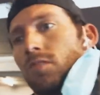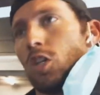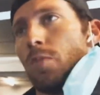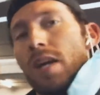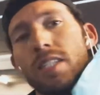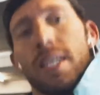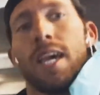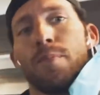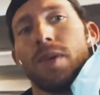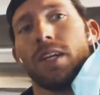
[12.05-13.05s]
Go back to
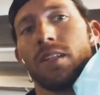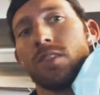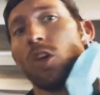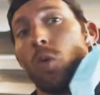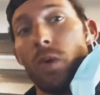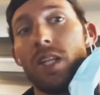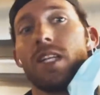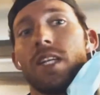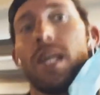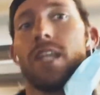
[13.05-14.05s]
camping. It's all windy
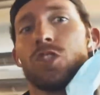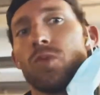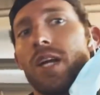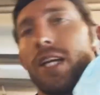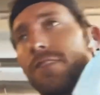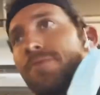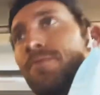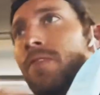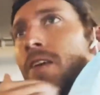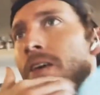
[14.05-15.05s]
today. It's raining.
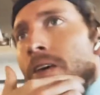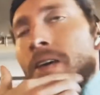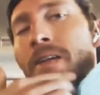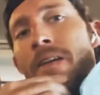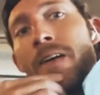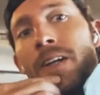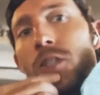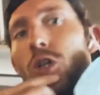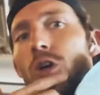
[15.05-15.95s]
So,